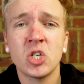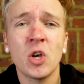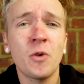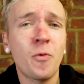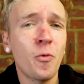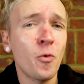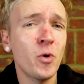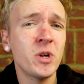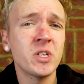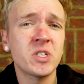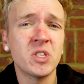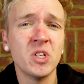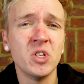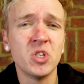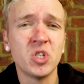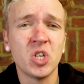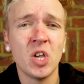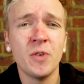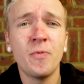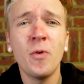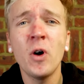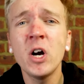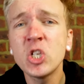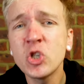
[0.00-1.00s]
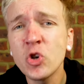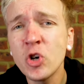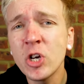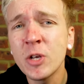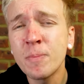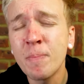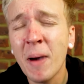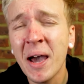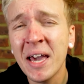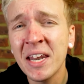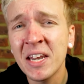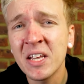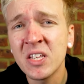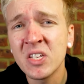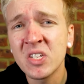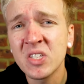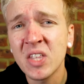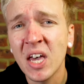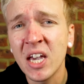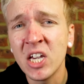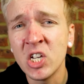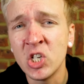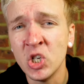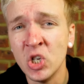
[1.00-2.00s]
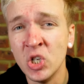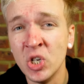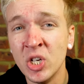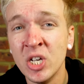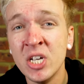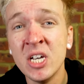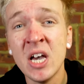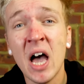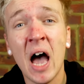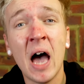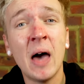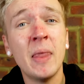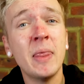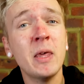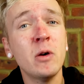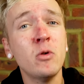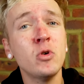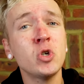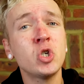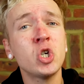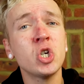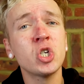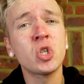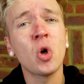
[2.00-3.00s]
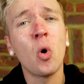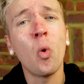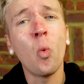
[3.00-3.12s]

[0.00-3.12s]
So for instance, if I joined Paddington Station and there was just